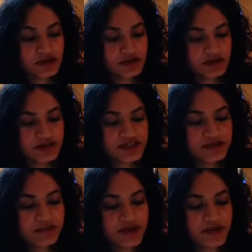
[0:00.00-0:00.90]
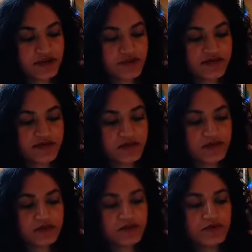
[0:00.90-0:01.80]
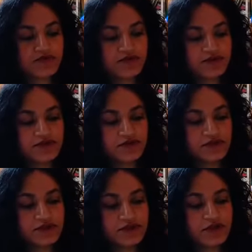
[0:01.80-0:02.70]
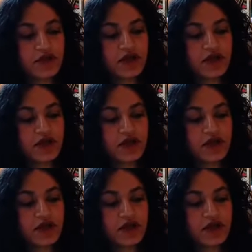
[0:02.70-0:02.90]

The deep end of a swimming pool of confusion.